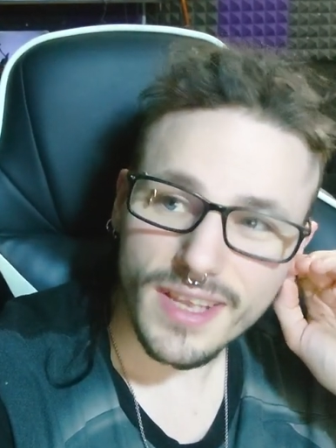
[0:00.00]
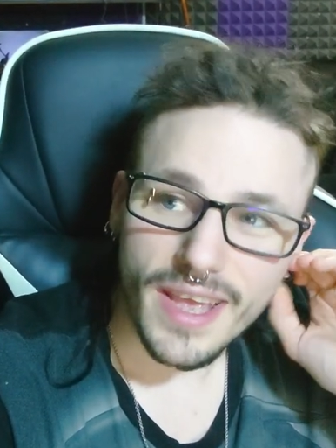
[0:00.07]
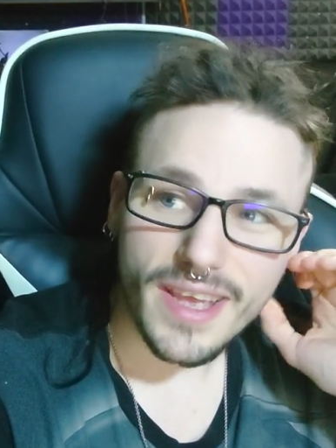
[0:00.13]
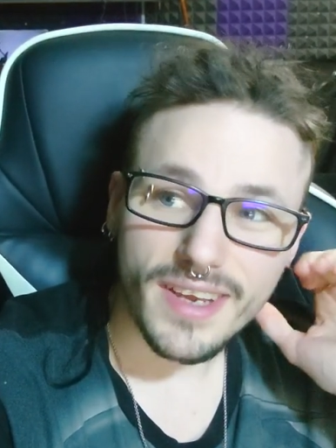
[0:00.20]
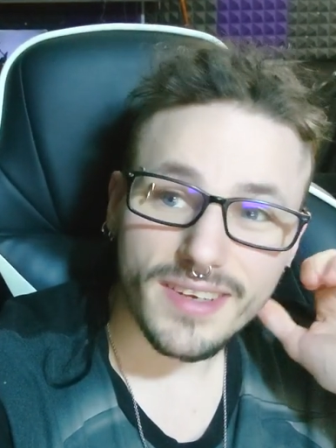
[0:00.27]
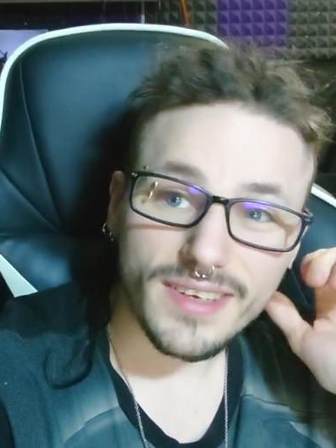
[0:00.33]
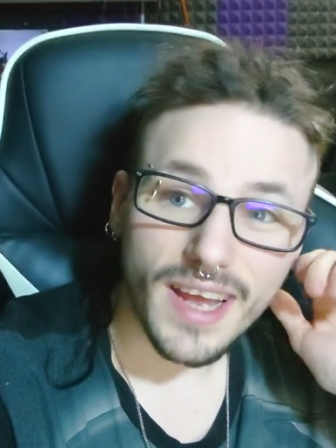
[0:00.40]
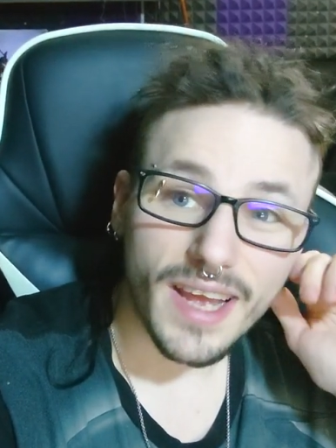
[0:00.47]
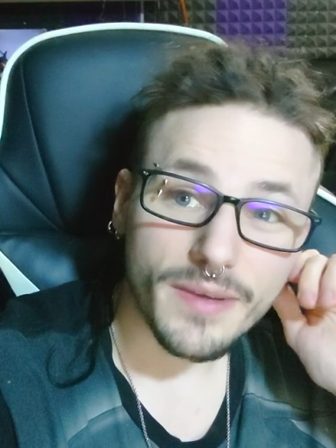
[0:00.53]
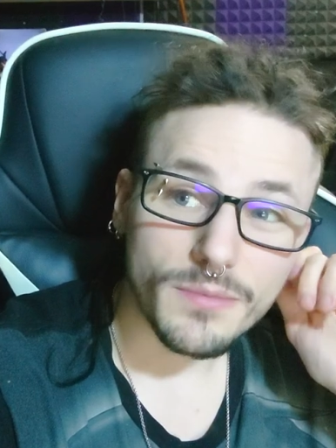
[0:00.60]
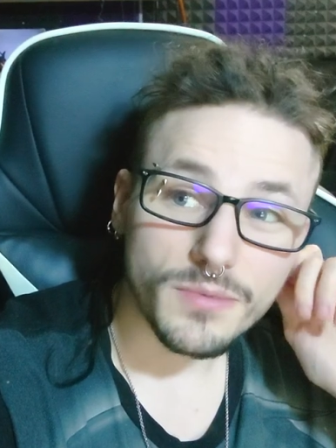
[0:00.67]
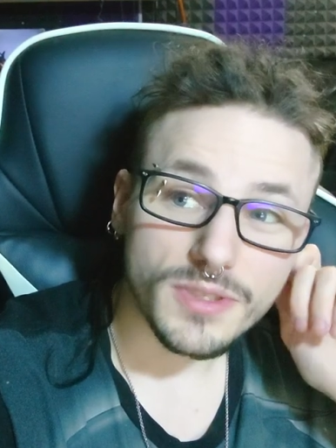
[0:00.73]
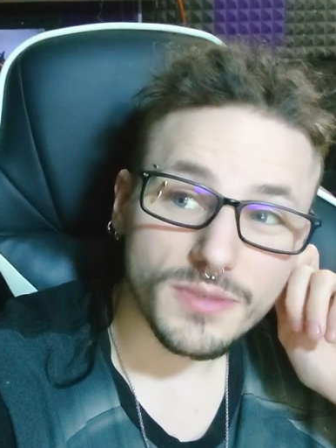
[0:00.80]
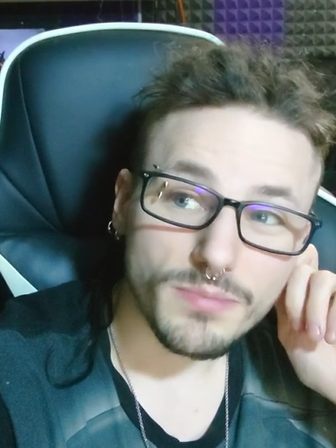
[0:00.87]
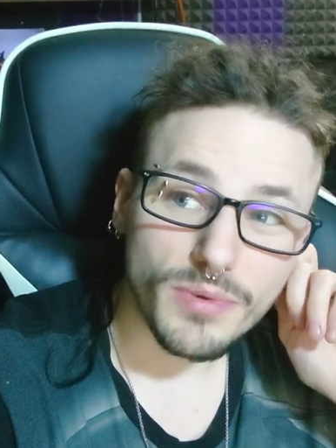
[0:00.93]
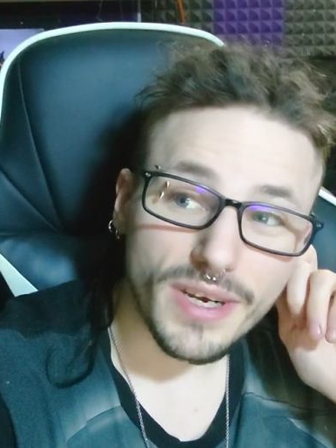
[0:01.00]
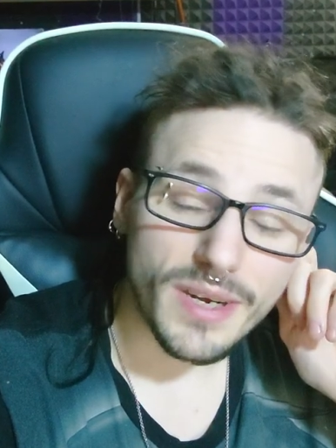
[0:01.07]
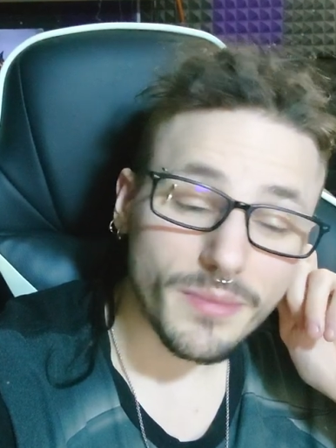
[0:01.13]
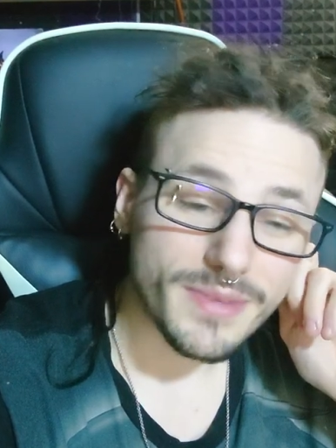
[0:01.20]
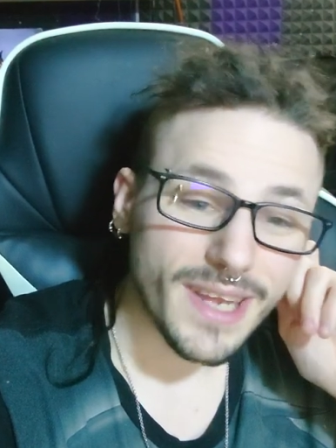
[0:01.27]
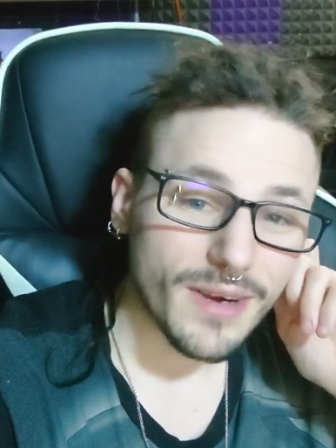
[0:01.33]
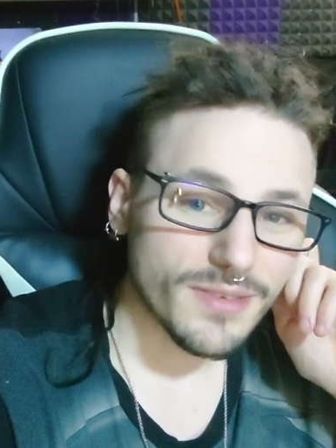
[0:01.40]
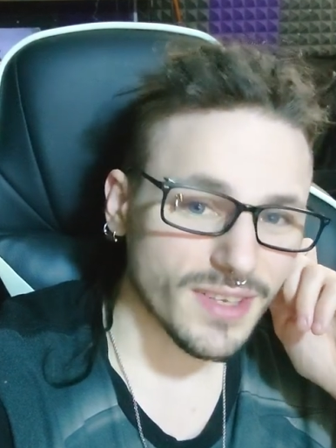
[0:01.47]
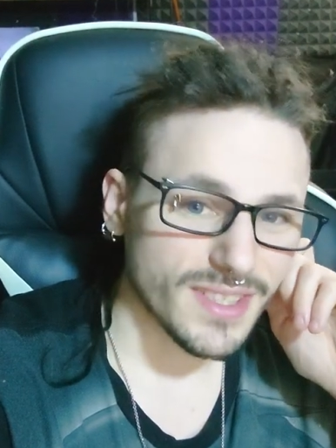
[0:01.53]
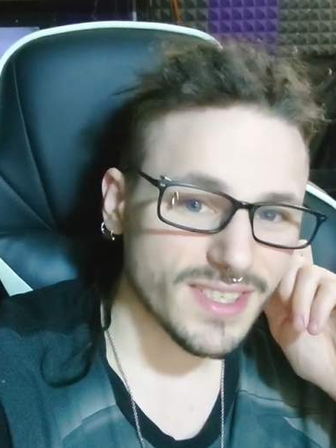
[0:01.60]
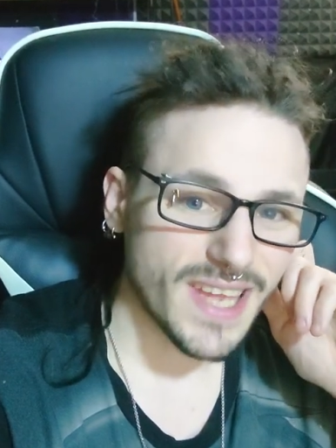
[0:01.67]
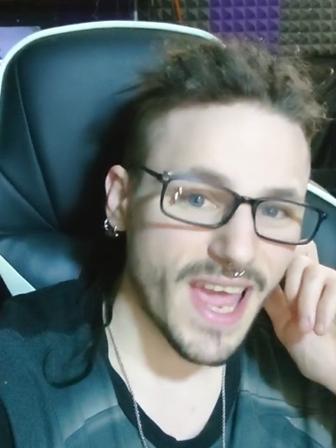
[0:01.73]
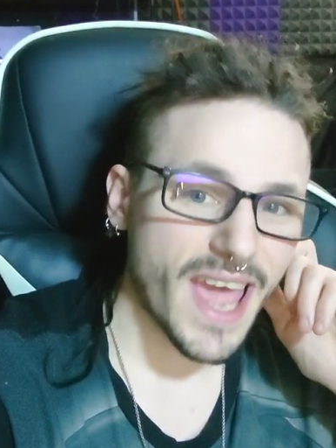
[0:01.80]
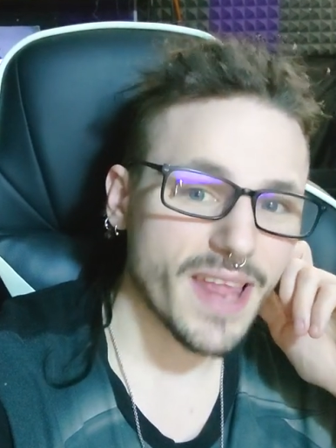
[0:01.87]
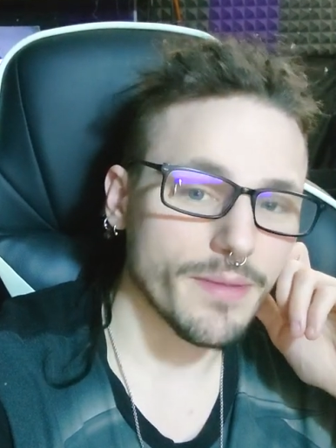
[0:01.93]
and I was bringing them down to
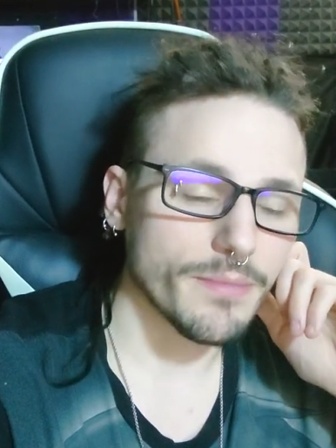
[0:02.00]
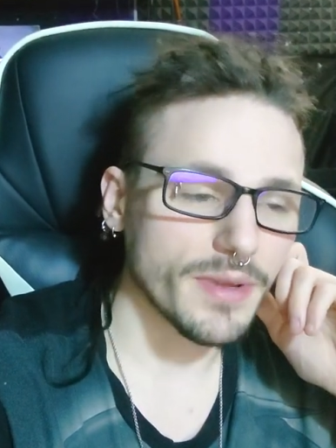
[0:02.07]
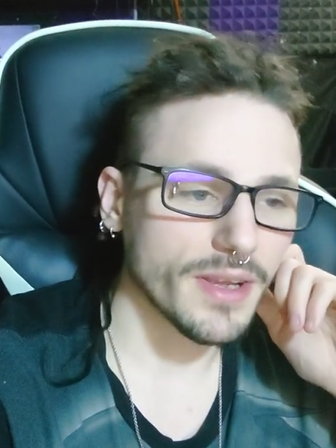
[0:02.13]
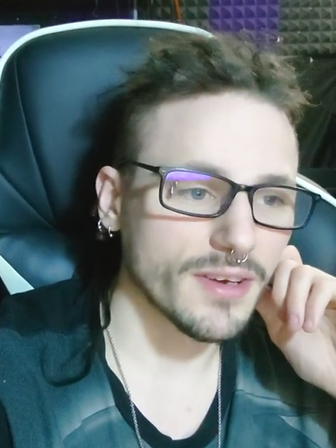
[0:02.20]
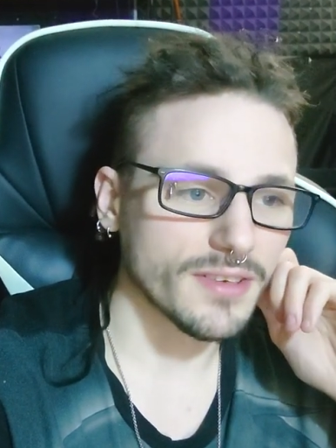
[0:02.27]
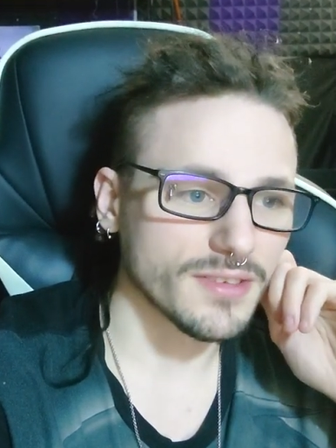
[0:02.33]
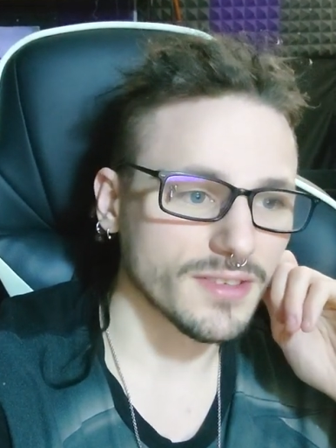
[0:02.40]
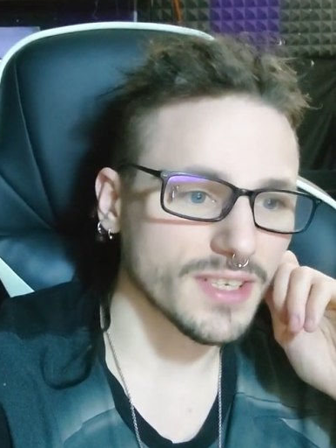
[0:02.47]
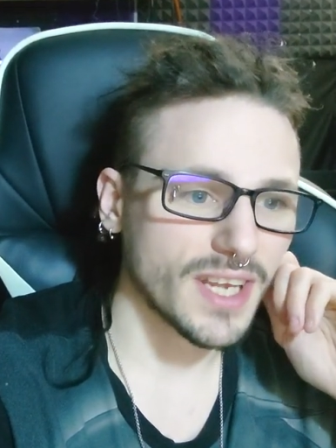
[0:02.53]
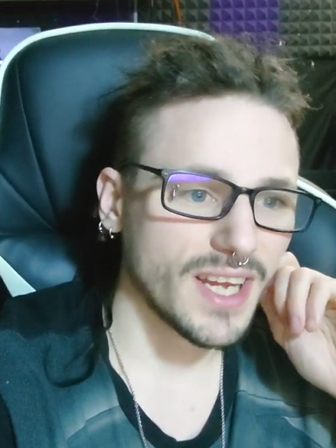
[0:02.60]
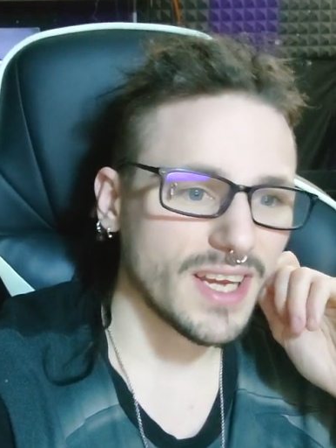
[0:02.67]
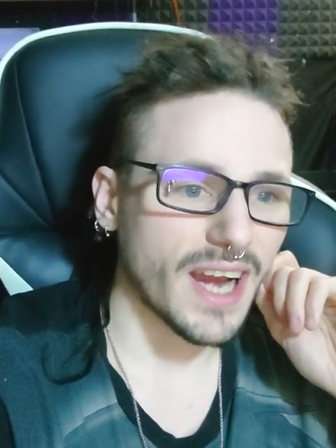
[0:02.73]
10 because